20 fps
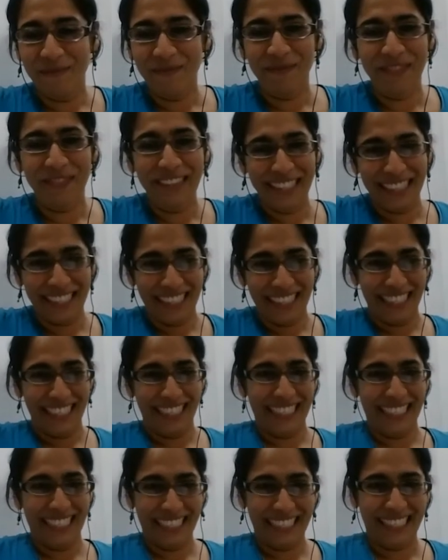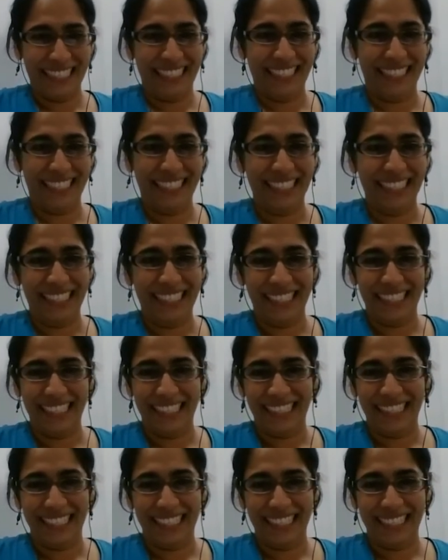
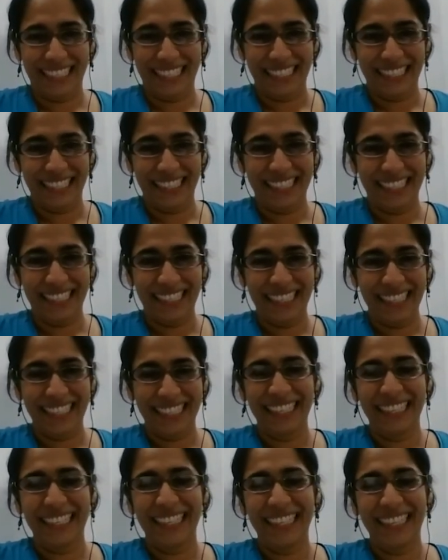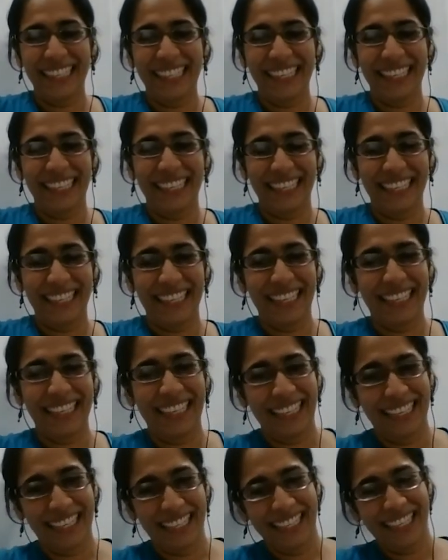
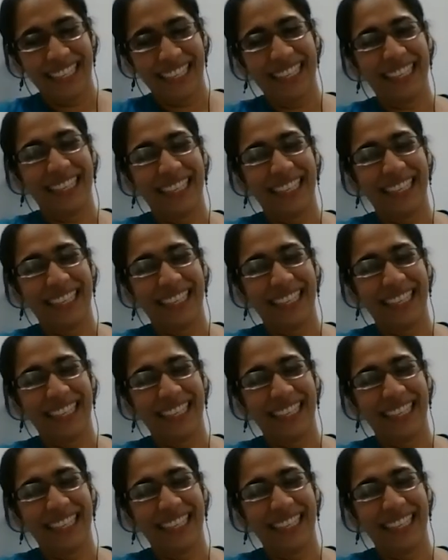(not speaking)